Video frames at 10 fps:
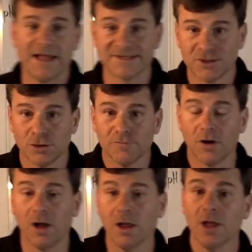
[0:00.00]
that's the
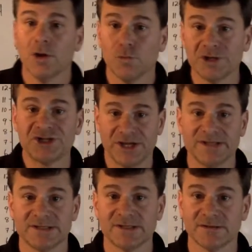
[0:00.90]
overall, which
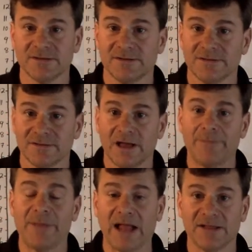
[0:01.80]
is
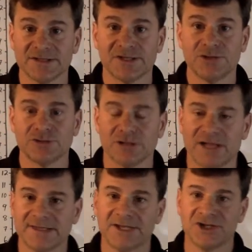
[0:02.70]
a balanced
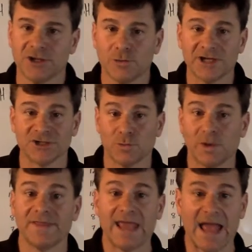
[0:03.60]
neutralization equation
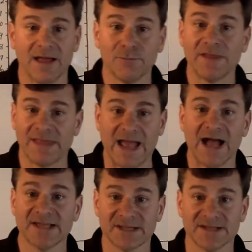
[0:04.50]
when the
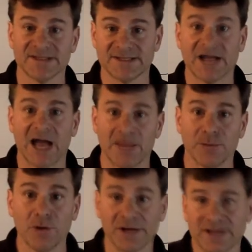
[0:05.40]
acid is a
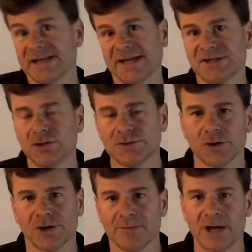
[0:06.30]
diprotic. It takes 2
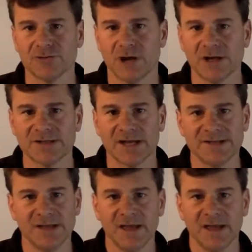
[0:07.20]
sodium hydroxides.